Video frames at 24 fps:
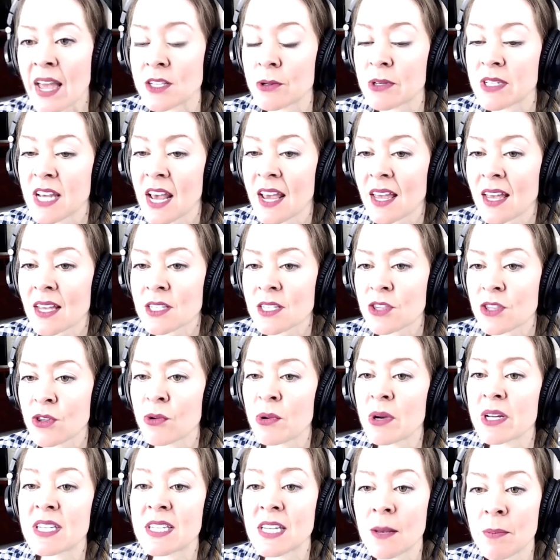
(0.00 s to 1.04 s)
take us through a
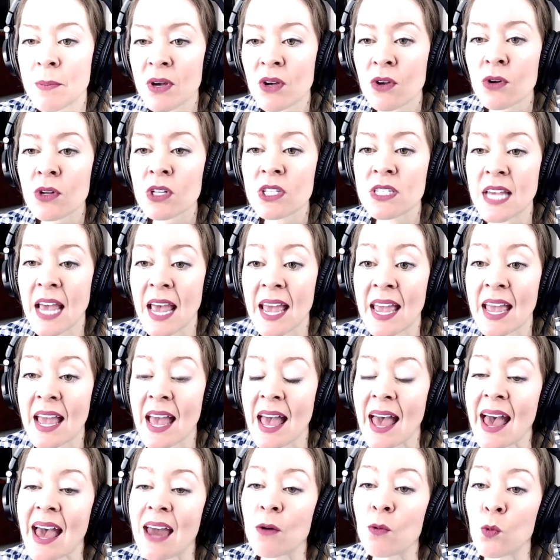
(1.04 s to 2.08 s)
typical day
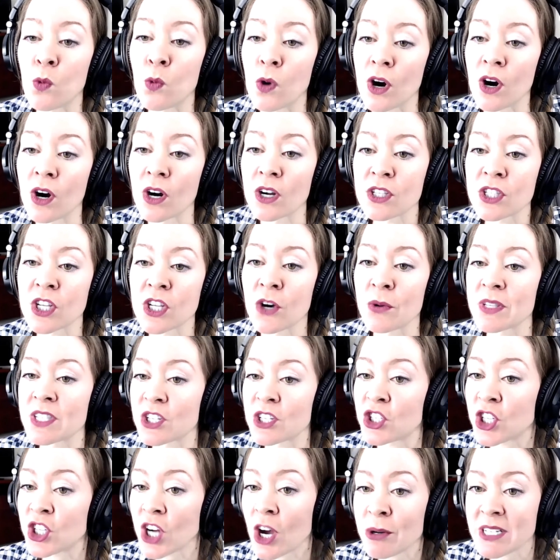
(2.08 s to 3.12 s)
at work. So it's a
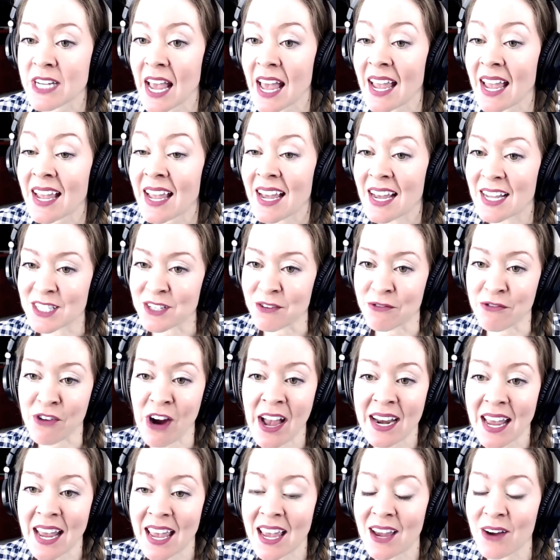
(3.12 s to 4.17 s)
show day, it's a
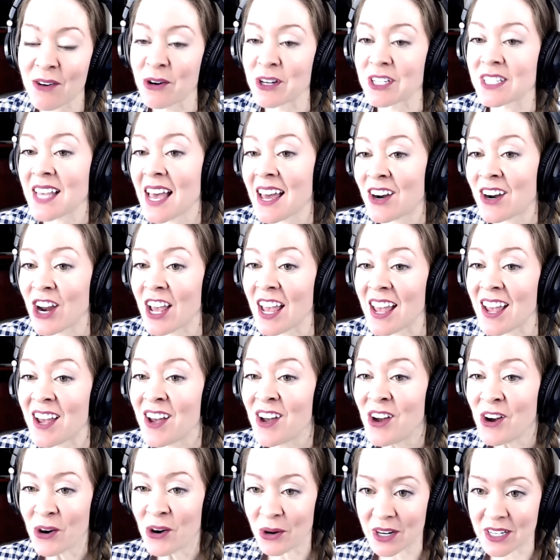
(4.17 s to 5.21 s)
Friday or a Saturday
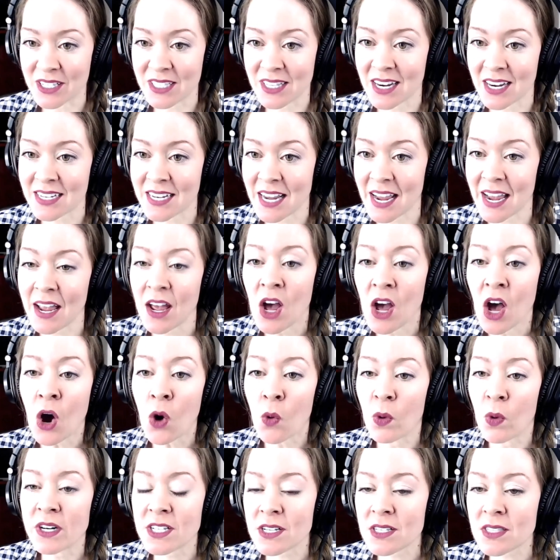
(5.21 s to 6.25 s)
or a Sunday. What
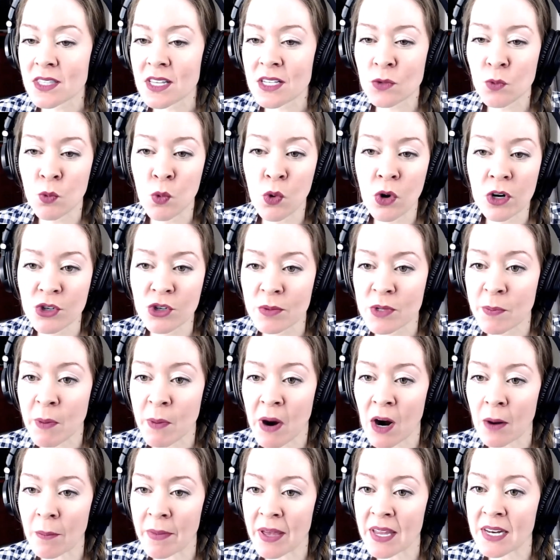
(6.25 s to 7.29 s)
does this wardrobe
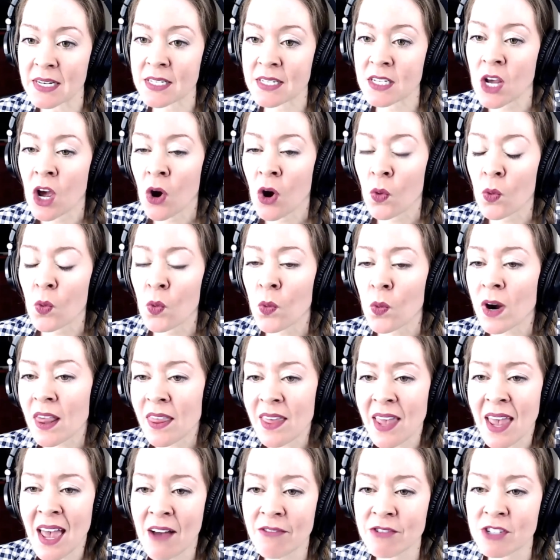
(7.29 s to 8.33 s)
department, what do they
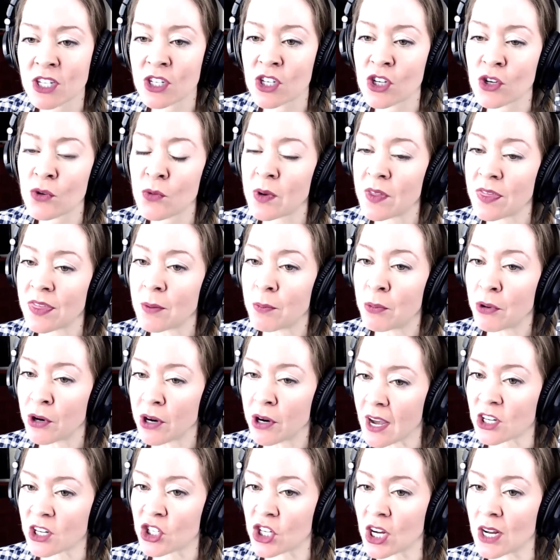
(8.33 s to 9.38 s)
have to do with the
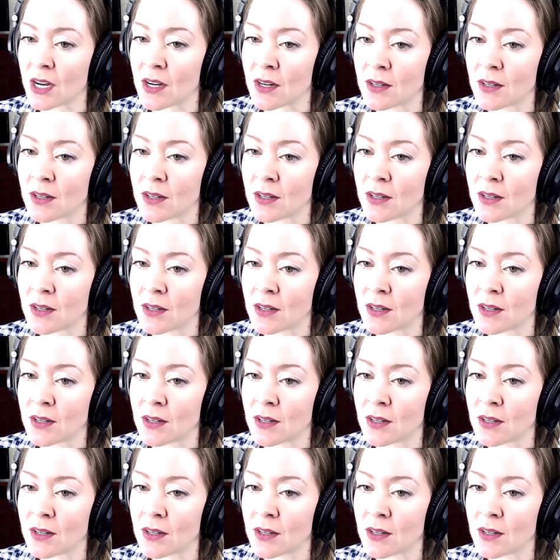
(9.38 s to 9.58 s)
production?